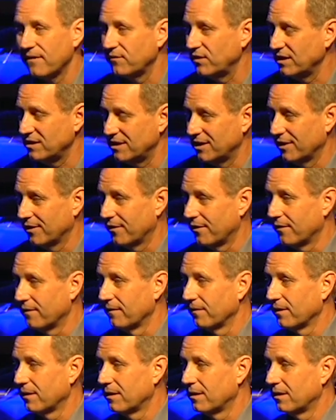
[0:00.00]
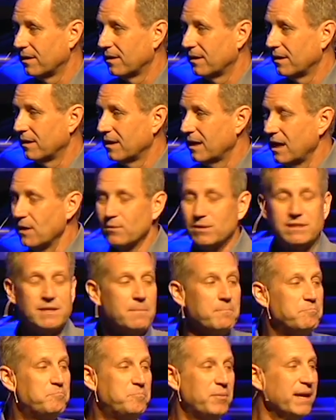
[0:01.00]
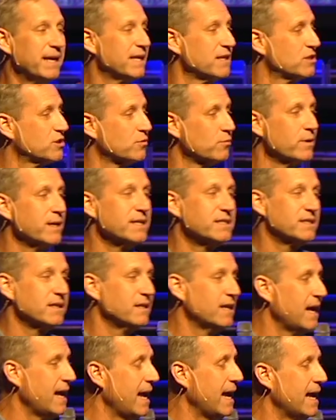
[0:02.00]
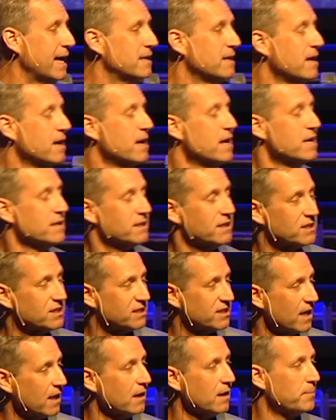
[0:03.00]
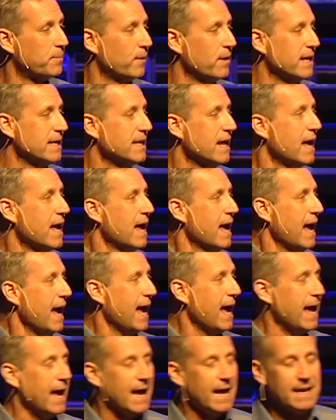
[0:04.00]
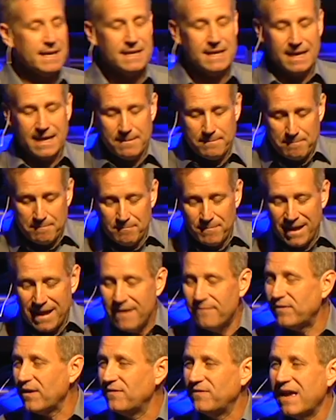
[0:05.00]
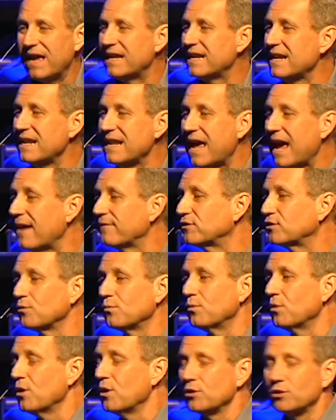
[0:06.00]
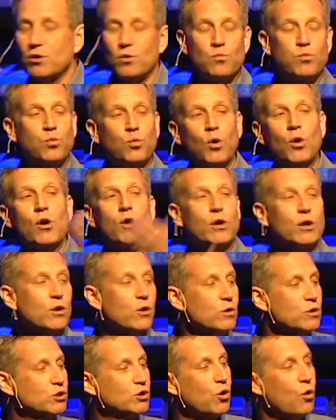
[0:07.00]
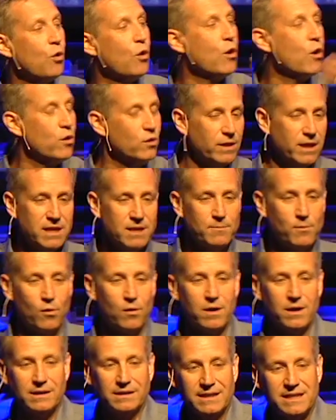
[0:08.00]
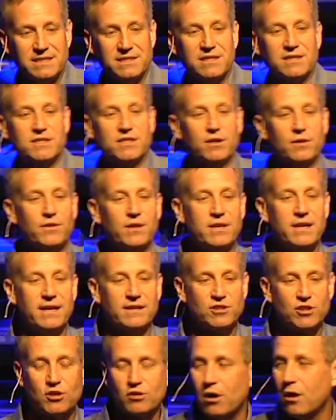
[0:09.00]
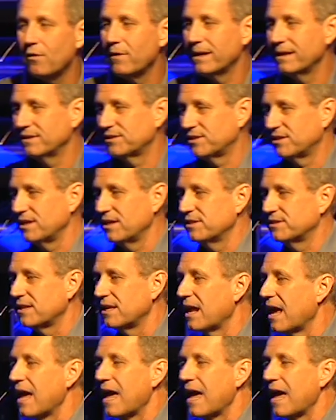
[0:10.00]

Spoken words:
of the year. It was the biggest reason they had to celebrate. And it meant that they didn't have to work or toil anymore, at least until the next growing season.